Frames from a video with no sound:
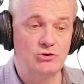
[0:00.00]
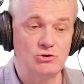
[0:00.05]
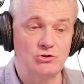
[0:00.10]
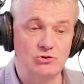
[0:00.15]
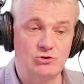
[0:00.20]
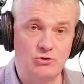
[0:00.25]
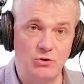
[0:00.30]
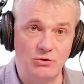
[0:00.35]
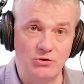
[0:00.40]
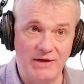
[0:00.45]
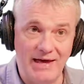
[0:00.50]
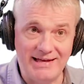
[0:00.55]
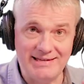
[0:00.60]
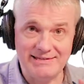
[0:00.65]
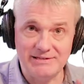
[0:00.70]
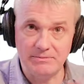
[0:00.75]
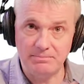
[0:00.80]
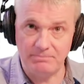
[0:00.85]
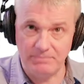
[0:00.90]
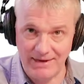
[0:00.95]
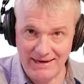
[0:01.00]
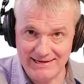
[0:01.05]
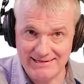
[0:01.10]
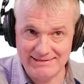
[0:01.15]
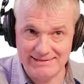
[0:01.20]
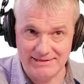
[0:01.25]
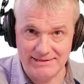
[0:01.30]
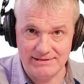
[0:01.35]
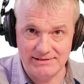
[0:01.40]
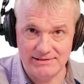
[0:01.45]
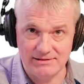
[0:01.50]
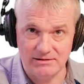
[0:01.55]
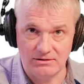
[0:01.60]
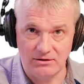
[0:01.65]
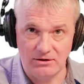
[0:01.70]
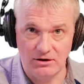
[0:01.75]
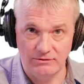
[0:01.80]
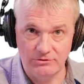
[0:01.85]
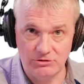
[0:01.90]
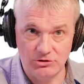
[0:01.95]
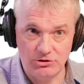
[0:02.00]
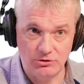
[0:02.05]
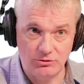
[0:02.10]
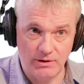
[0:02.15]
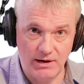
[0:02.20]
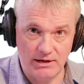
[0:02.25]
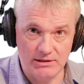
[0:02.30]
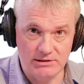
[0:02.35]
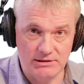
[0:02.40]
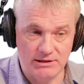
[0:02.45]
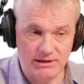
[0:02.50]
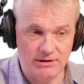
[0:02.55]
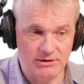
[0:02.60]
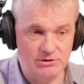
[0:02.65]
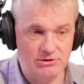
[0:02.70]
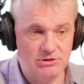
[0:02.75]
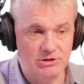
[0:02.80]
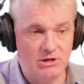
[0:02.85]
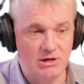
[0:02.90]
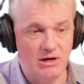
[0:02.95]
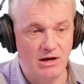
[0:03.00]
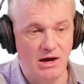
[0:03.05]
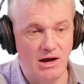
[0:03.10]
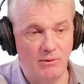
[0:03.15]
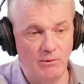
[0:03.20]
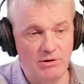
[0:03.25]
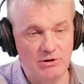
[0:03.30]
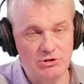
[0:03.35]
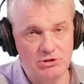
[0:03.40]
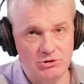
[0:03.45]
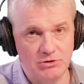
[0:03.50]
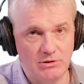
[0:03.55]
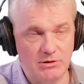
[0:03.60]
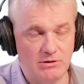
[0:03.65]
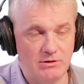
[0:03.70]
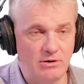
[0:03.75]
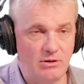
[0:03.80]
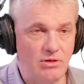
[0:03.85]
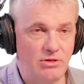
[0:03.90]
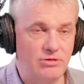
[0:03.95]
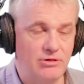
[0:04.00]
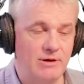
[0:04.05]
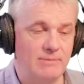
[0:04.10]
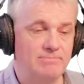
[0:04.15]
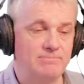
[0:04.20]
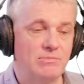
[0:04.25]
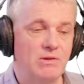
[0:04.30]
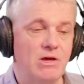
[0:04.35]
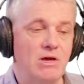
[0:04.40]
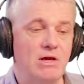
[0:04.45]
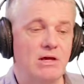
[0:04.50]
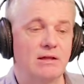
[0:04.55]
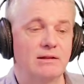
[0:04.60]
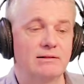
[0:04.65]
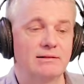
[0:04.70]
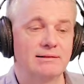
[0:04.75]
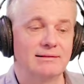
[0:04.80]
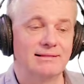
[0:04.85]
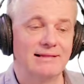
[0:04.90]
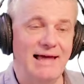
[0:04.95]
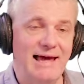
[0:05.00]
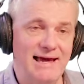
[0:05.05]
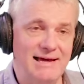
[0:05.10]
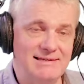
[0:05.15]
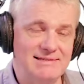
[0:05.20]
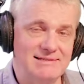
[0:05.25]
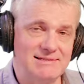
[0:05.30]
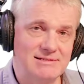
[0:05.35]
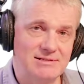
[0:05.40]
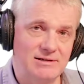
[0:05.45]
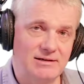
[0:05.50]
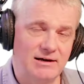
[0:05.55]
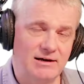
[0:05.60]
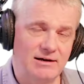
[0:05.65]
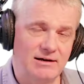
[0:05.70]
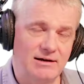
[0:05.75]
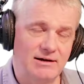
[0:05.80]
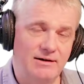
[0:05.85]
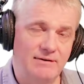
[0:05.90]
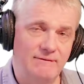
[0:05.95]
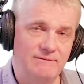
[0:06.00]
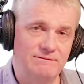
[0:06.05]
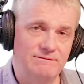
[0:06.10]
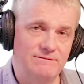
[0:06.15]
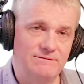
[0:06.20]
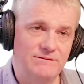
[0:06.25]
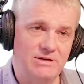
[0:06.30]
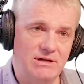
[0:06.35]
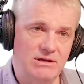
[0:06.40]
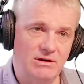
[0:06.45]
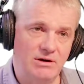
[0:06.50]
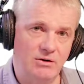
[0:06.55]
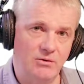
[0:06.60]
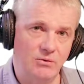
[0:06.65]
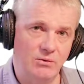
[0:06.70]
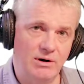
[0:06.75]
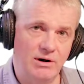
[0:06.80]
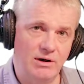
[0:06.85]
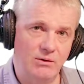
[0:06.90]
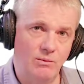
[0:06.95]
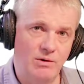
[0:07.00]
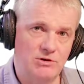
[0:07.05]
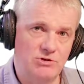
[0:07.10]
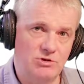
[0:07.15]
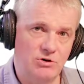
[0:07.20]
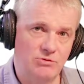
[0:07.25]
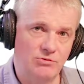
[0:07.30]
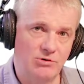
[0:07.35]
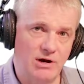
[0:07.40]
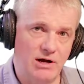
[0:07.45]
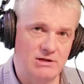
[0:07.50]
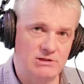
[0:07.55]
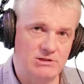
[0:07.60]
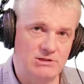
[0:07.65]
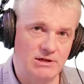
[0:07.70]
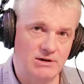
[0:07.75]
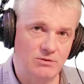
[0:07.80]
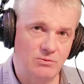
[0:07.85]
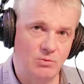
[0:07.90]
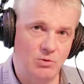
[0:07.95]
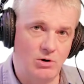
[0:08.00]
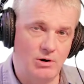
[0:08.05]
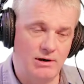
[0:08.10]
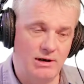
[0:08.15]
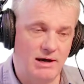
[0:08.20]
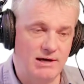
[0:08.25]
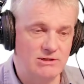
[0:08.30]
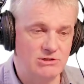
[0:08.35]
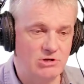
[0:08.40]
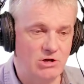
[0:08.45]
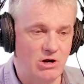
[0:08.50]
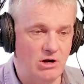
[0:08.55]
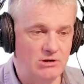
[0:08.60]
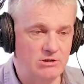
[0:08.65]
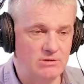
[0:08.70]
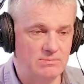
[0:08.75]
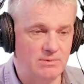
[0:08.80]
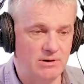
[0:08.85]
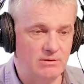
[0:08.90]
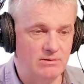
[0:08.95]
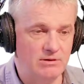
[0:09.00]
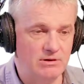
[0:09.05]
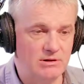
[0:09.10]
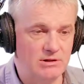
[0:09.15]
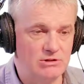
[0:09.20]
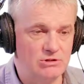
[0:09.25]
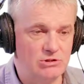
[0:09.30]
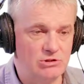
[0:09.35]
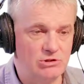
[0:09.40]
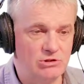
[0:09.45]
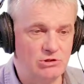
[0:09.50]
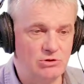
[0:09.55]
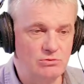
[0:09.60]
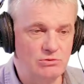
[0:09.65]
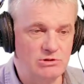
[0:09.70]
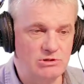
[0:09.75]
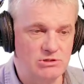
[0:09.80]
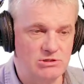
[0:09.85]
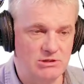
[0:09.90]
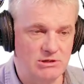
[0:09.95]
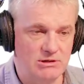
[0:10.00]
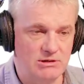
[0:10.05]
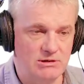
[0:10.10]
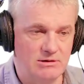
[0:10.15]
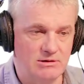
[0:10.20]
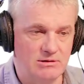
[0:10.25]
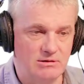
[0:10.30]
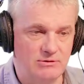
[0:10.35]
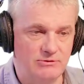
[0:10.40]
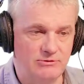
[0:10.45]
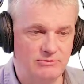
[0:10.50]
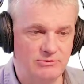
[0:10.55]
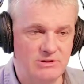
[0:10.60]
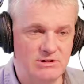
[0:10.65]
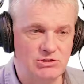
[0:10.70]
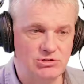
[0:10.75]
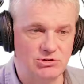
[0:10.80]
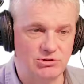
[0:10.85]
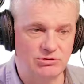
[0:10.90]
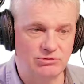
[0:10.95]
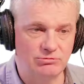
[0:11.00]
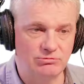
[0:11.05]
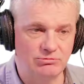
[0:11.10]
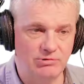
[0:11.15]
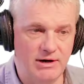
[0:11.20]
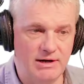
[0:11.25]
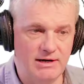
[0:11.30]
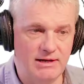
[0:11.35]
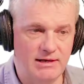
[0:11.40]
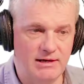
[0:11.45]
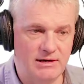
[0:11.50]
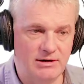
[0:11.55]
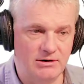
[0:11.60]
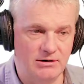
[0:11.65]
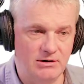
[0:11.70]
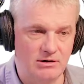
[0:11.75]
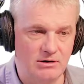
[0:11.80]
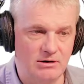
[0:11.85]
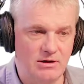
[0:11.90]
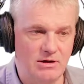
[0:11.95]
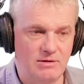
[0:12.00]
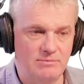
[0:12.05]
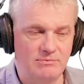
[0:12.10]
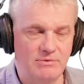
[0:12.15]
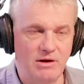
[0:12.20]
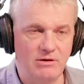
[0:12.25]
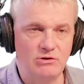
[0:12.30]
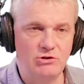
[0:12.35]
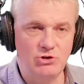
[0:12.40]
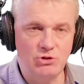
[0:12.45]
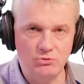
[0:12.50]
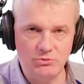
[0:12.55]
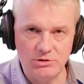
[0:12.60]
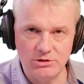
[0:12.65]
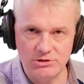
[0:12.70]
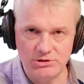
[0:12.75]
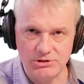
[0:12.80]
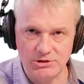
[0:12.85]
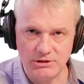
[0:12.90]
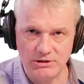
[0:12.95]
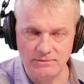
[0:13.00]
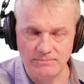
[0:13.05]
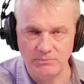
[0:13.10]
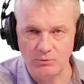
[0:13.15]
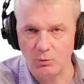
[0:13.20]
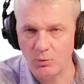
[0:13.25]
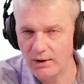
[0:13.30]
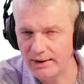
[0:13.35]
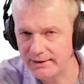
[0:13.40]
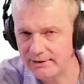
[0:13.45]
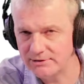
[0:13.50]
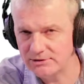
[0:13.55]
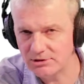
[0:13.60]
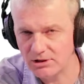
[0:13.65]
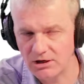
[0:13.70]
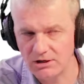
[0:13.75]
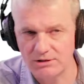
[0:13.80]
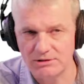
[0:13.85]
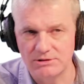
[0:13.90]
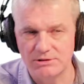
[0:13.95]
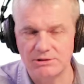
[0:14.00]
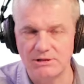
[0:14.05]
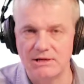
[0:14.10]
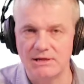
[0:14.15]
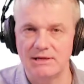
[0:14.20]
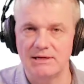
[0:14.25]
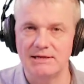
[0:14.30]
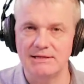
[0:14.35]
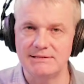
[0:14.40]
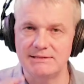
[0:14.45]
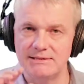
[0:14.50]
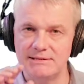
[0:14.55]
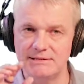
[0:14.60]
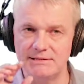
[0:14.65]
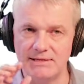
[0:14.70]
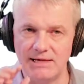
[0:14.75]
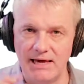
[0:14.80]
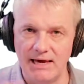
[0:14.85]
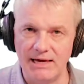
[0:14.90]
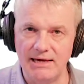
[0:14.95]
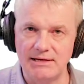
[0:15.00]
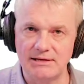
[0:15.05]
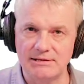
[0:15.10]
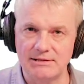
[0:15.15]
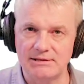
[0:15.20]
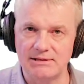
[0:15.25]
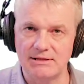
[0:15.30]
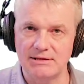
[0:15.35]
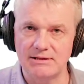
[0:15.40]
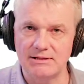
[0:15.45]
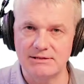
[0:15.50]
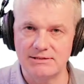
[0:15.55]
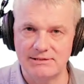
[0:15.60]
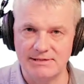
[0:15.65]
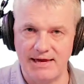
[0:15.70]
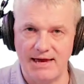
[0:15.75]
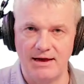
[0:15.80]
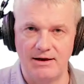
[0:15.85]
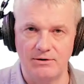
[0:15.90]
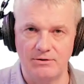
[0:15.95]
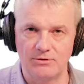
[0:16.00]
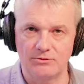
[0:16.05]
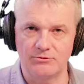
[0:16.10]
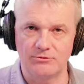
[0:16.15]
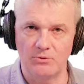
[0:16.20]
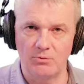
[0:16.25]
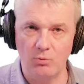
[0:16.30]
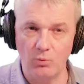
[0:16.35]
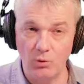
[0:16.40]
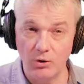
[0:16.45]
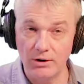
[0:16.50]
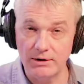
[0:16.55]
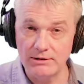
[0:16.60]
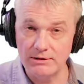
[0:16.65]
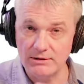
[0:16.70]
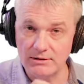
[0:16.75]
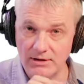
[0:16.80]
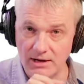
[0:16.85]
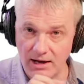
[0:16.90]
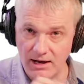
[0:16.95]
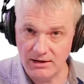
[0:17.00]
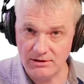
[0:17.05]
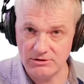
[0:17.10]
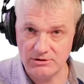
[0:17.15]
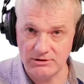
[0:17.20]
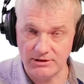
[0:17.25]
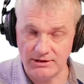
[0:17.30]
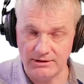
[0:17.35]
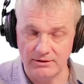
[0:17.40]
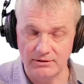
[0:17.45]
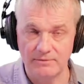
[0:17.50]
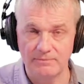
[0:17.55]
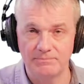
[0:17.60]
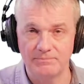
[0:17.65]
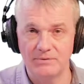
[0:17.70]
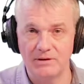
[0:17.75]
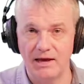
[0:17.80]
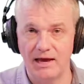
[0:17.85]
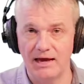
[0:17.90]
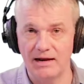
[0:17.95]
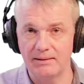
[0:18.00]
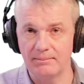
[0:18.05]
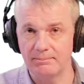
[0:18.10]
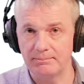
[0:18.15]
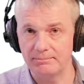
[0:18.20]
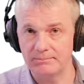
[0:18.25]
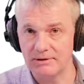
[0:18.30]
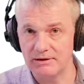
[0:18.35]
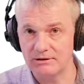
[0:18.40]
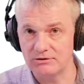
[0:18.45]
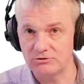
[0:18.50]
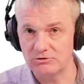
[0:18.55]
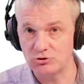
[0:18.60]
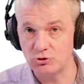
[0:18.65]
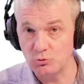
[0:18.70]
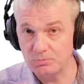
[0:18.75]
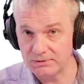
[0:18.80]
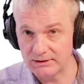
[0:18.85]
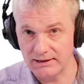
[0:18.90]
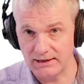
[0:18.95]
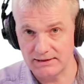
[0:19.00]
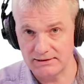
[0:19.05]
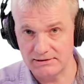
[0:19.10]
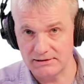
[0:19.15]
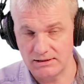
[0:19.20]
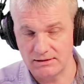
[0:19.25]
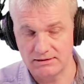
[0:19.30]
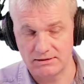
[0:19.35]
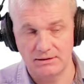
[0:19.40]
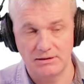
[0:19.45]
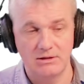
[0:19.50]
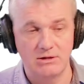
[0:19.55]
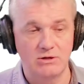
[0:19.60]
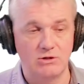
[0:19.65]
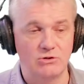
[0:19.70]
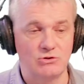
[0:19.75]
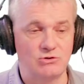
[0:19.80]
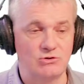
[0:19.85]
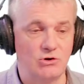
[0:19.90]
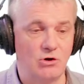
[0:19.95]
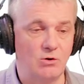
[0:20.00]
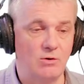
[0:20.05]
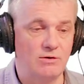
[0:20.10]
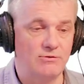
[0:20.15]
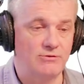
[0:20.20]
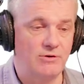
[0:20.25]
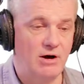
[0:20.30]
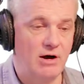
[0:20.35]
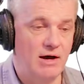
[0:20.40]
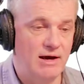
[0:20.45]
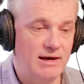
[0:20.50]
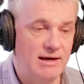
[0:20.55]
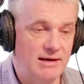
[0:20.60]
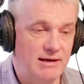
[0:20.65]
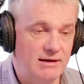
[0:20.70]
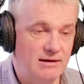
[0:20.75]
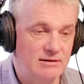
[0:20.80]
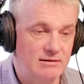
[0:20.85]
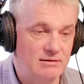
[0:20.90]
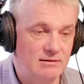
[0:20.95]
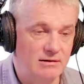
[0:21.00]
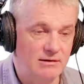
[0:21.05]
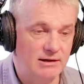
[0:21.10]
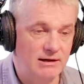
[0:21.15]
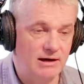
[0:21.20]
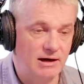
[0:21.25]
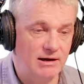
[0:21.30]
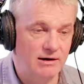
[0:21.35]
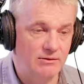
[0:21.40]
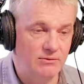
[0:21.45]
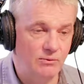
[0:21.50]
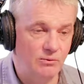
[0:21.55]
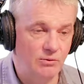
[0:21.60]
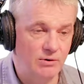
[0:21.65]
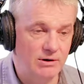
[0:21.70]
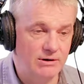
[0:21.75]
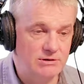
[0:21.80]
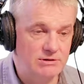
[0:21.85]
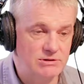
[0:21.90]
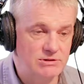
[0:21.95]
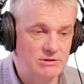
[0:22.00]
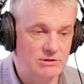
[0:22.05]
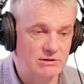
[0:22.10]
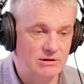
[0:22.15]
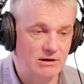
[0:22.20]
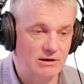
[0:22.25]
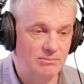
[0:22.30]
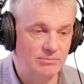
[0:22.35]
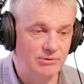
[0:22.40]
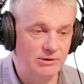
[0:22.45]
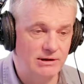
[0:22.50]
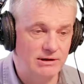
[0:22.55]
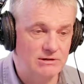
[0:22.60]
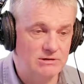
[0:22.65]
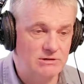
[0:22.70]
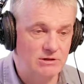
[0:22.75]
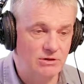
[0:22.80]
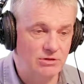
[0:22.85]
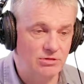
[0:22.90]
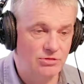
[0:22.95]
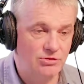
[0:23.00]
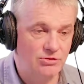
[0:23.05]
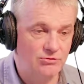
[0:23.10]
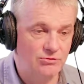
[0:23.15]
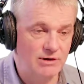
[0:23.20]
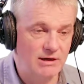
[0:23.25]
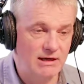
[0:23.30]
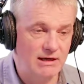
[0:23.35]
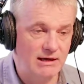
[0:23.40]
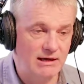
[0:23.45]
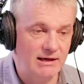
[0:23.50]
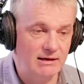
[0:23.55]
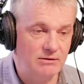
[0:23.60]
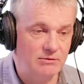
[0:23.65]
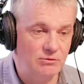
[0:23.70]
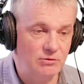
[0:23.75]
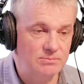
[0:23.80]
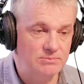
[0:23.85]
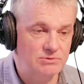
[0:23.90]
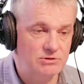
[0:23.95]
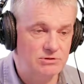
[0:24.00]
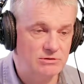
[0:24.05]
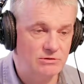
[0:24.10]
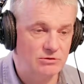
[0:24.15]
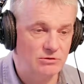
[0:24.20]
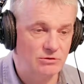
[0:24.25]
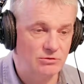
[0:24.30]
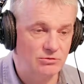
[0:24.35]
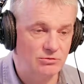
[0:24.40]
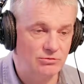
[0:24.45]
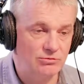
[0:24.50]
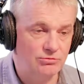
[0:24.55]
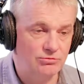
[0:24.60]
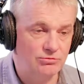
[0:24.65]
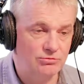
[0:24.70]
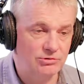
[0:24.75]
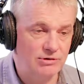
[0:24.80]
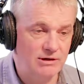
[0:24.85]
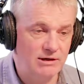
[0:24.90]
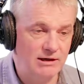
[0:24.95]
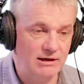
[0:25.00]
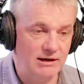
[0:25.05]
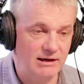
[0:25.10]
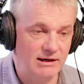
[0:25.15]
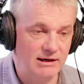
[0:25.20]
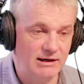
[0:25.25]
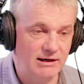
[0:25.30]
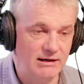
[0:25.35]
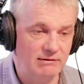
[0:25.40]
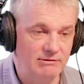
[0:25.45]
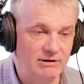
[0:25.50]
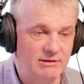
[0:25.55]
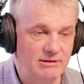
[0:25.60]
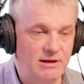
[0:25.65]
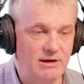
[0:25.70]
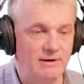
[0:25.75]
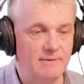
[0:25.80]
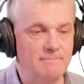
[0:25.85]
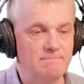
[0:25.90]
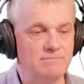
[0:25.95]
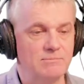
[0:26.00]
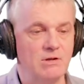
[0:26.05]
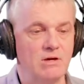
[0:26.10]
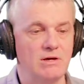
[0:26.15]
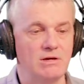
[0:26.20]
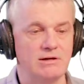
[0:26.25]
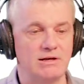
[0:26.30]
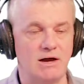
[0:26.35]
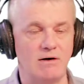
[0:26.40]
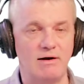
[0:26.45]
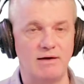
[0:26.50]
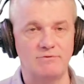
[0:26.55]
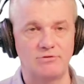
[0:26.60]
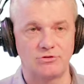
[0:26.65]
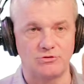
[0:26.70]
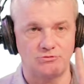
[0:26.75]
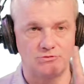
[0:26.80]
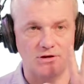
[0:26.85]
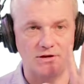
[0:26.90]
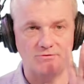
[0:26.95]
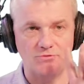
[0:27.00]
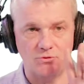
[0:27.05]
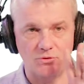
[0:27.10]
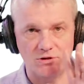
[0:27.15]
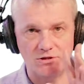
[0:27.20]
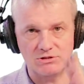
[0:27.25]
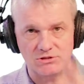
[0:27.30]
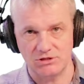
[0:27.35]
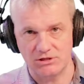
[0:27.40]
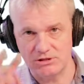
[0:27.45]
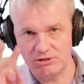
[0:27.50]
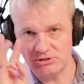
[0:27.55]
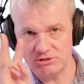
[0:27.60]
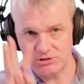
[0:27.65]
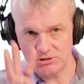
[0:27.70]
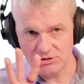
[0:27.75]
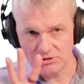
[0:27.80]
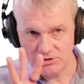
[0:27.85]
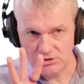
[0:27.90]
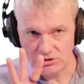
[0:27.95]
So that's the basis of the two oscillators. I want to show you another thing. Last video, when I went over Oscillator 1, I talked about this unison feature right here. Now unison, what it does is it takes the sound from one oscillator and it duplicates it. So if I click on it once and bring it to 3, right there, now I have 3 voices